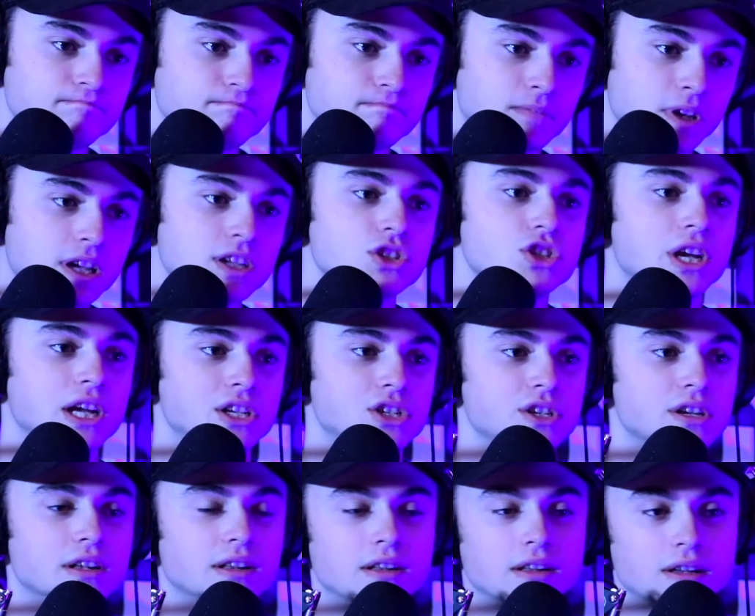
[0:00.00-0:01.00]

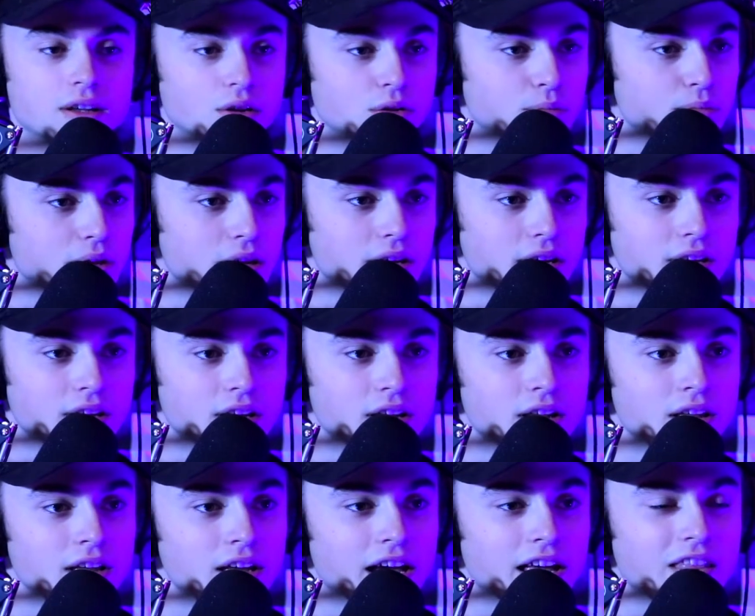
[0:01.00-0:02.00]
Congested a little bit,
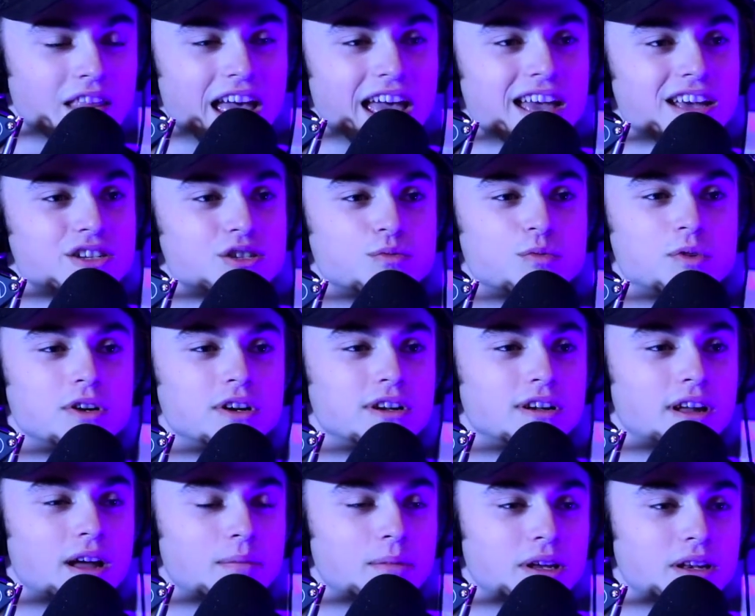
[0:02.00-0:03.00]
and the aches weren't.
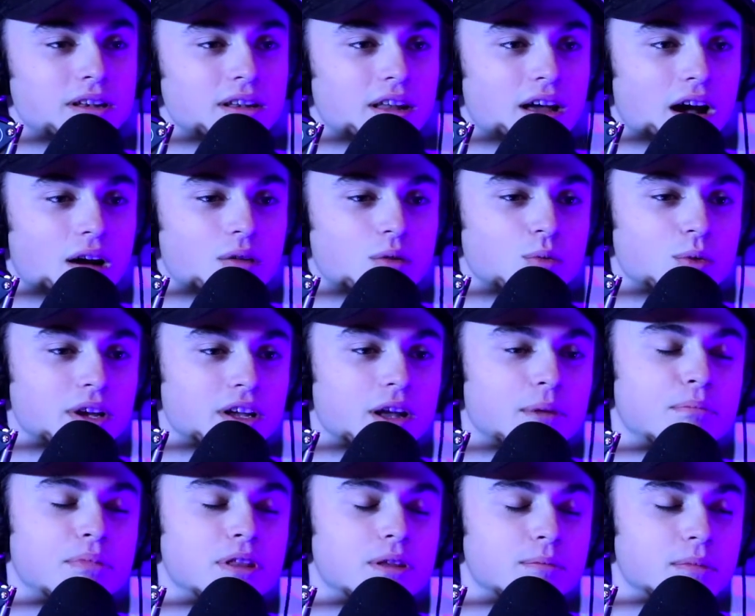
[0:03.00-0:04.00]
I mean, I would wake
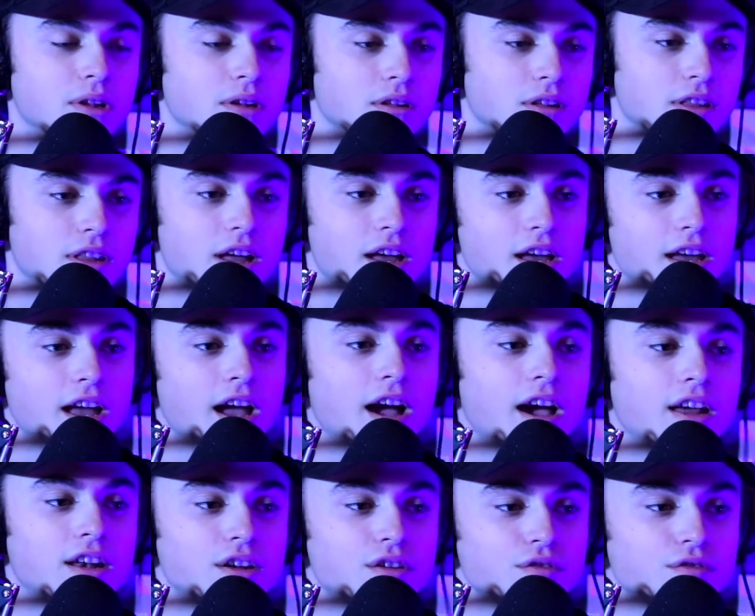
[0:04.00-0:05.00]
up in the middle of the night,
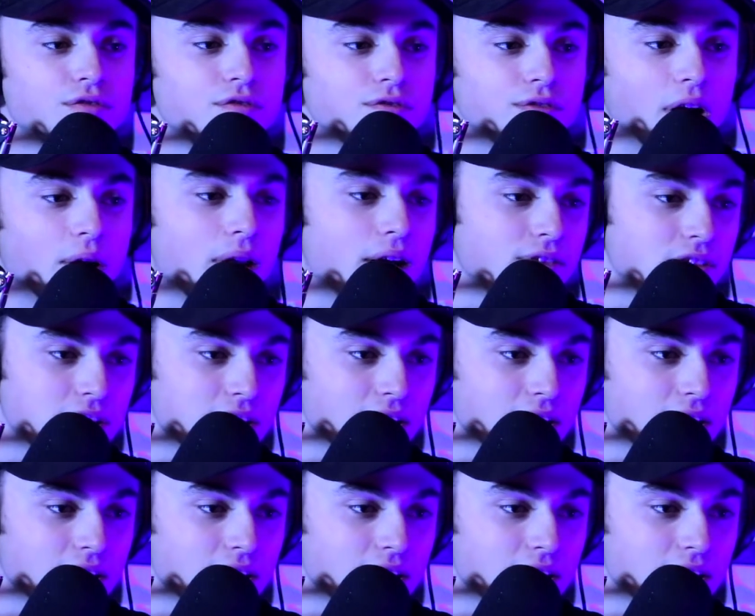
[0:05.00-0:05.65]
I would have to take